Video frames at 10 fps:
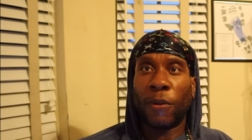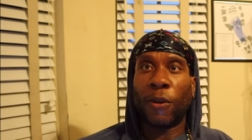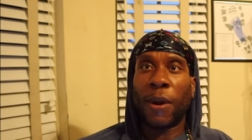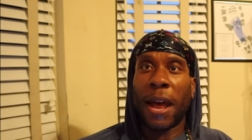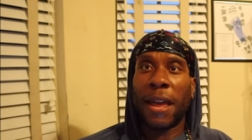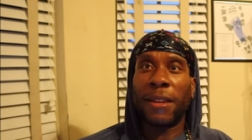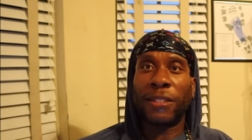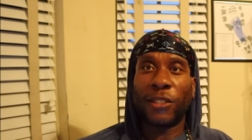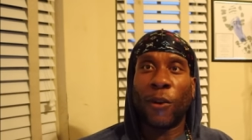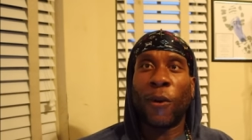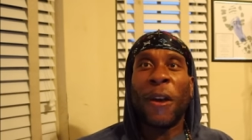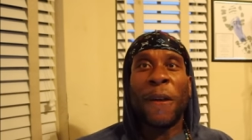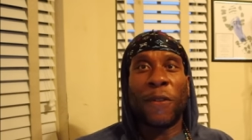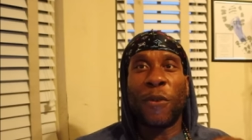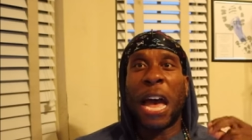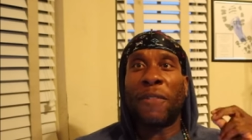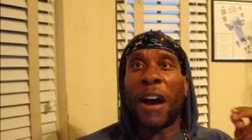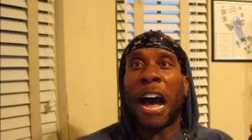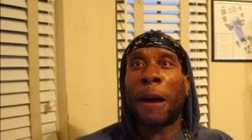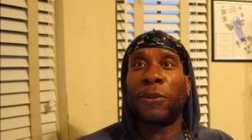All right. So you have
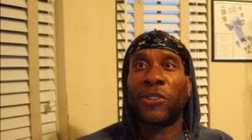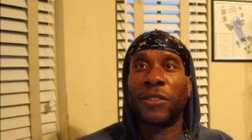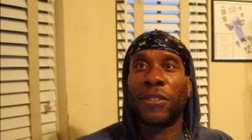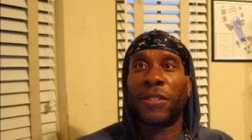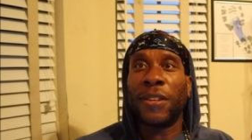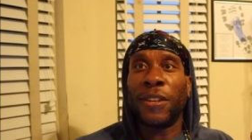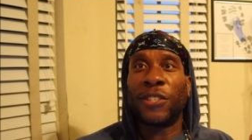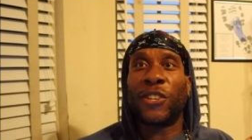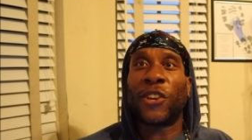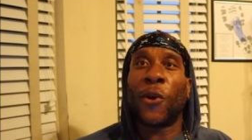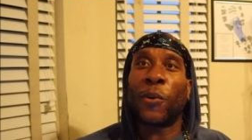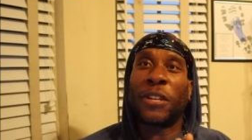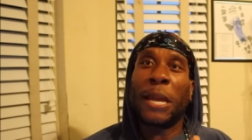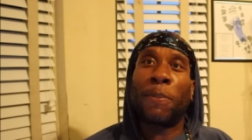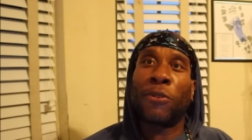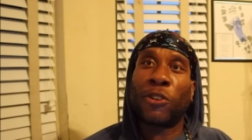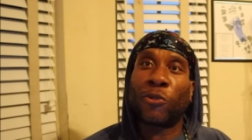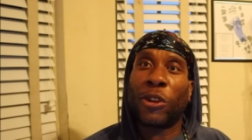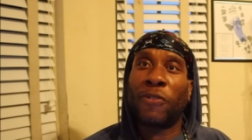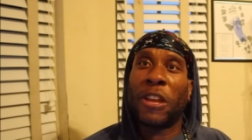options to go a deeper
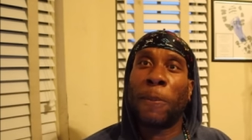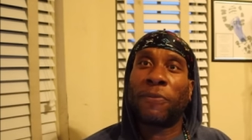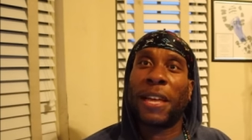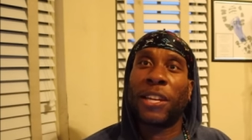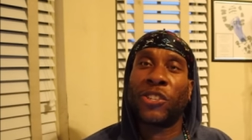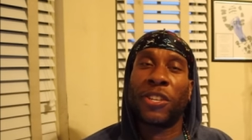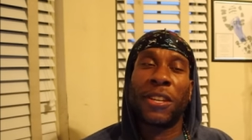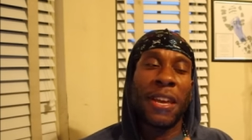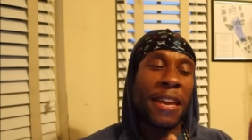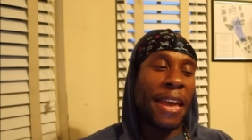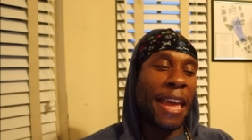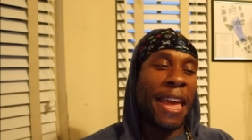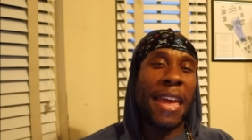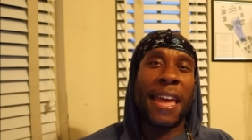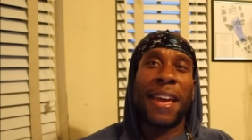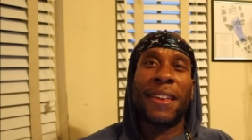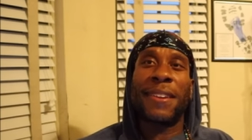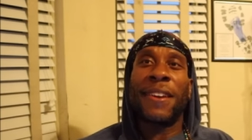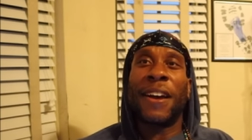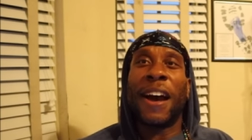degree of hip flexion.
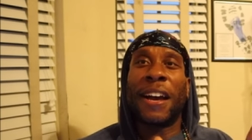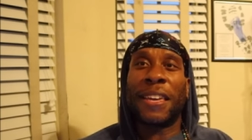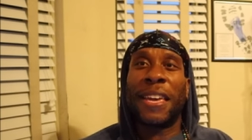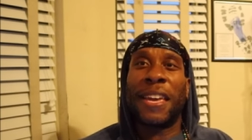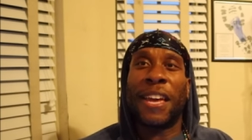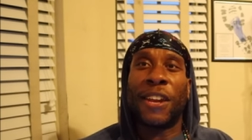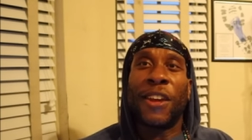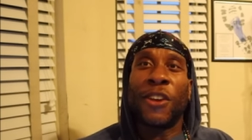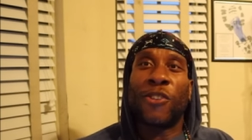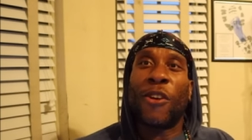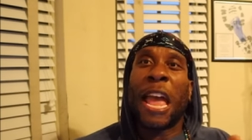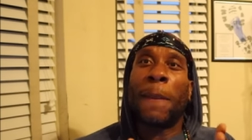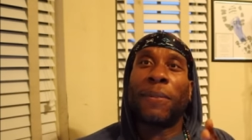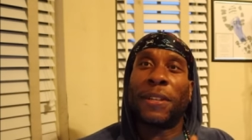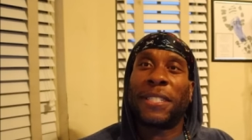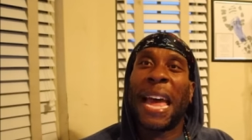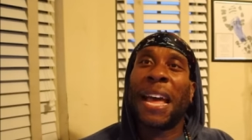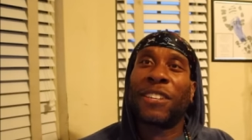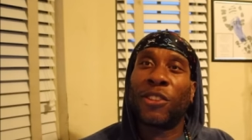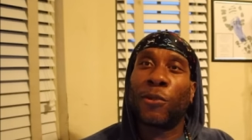And again, you're able to
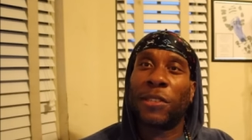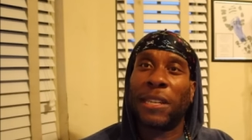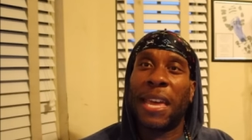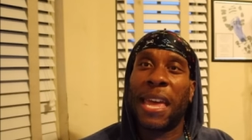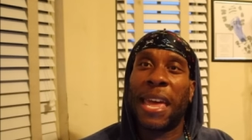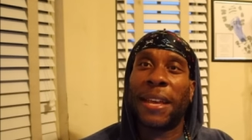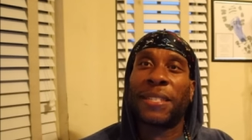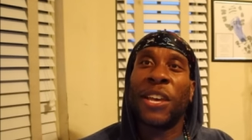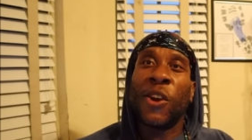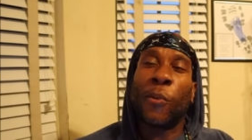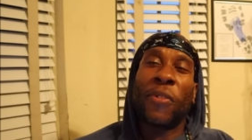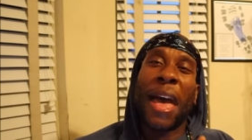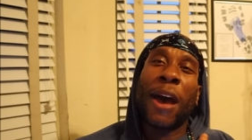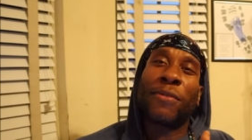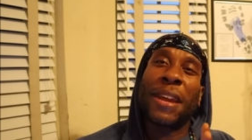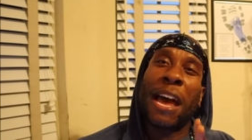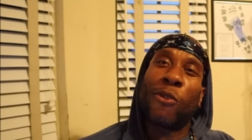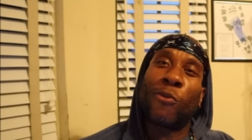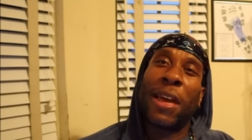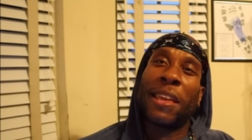tax those legs without
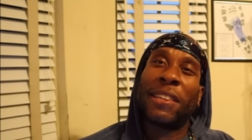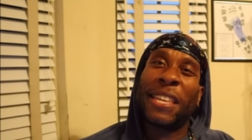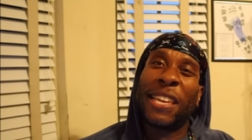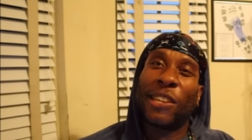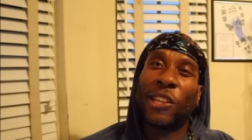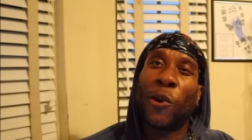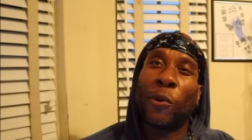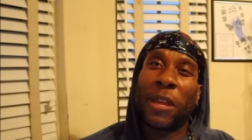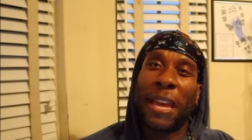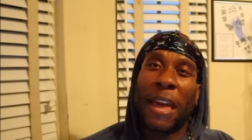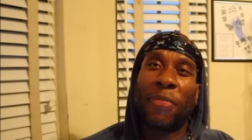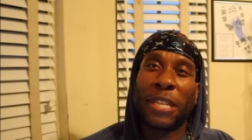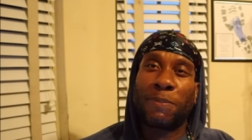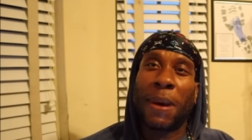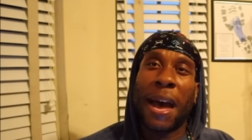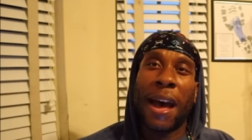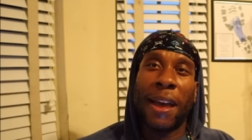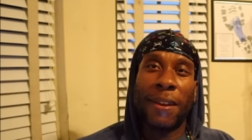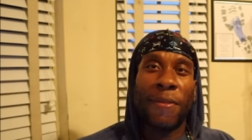directly loading at the spine.